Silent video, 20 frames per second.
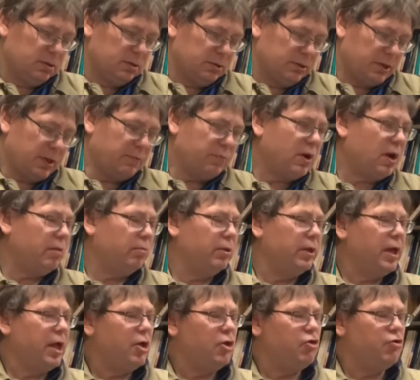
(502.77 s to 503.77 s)
That
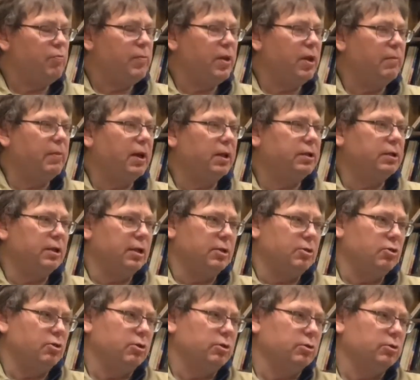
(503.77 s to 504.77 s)
probably aged me about
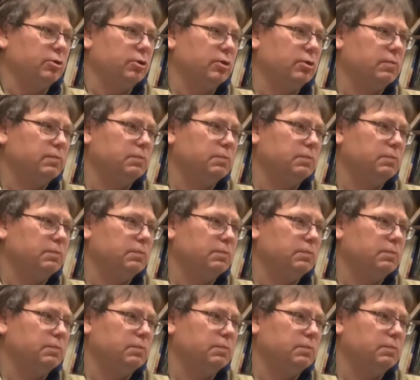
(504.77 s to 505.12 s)
10 years.